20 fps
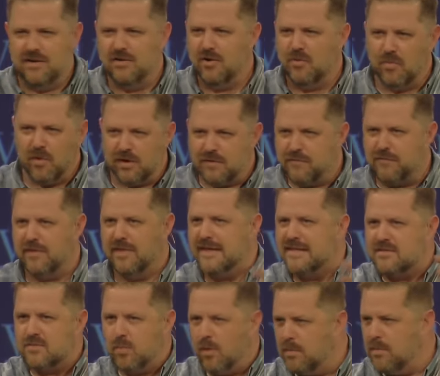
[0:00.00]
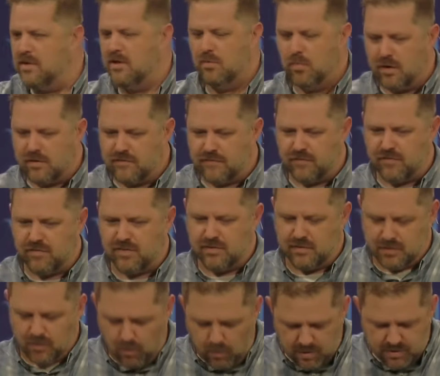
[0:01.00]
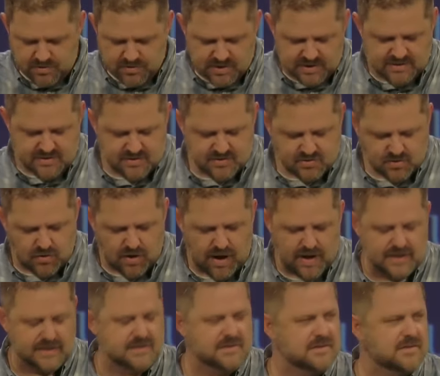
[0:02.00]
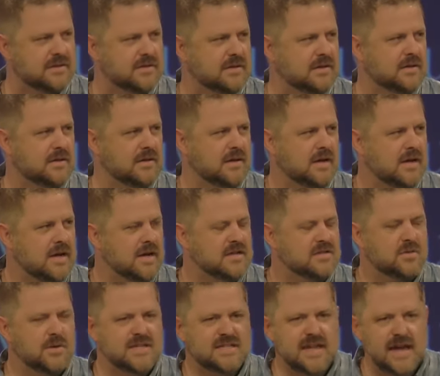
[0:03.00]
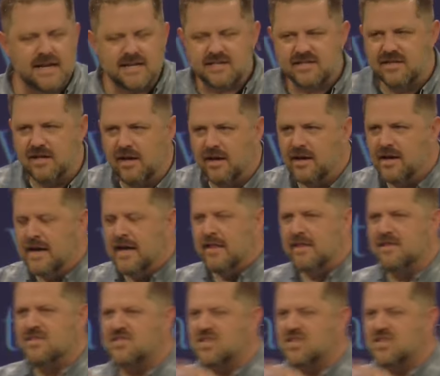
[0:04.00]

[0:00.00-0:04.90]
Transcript: you don't work for this woman, you work for the Lord Jesus Christ. So he takes the, the